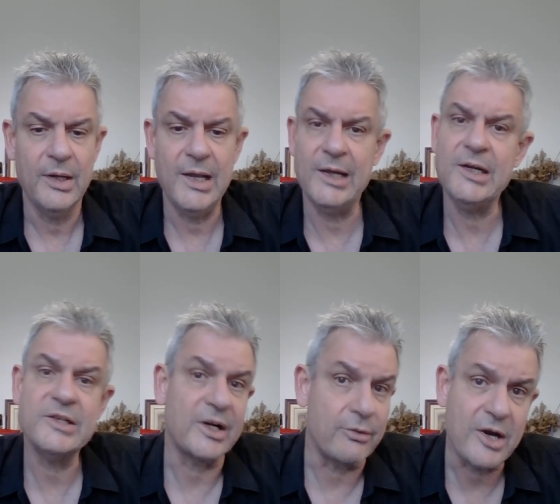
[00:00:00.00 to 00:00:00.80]
And
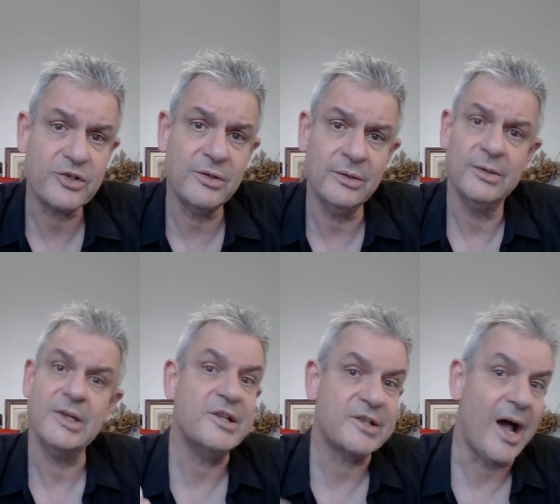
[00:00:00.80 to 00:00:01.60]
his aggression
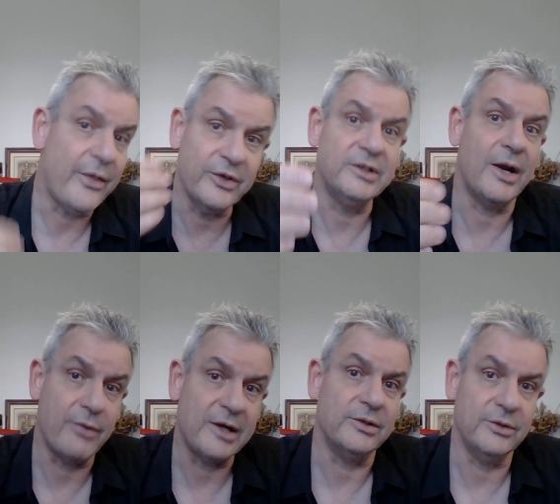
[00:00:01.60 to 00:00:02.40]
is
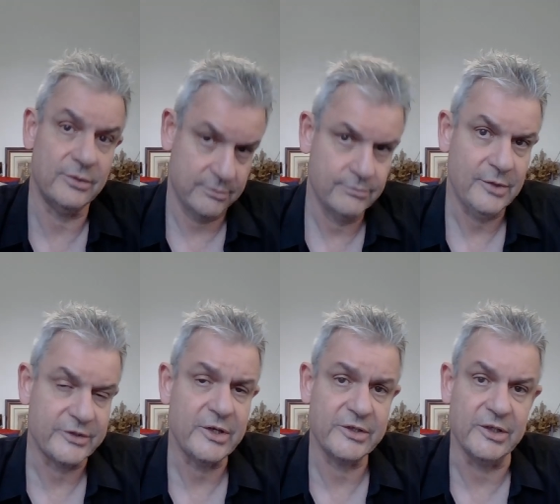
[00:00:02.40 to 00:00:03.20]
other-directed,
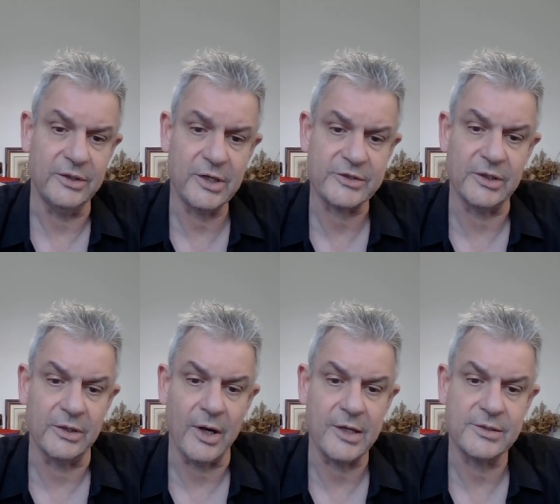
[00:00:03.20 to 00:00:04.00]
as I said,
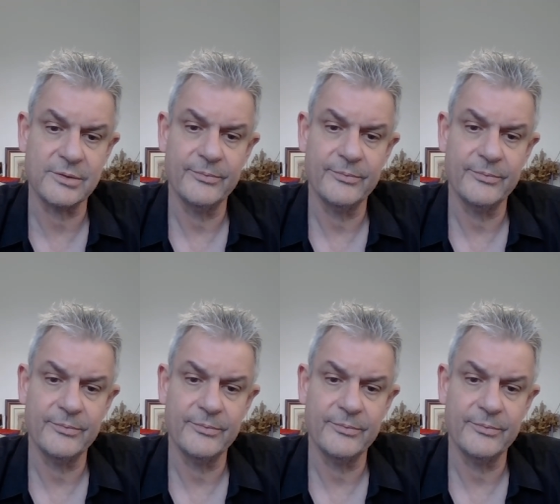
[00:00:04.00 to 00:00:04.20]
externalized.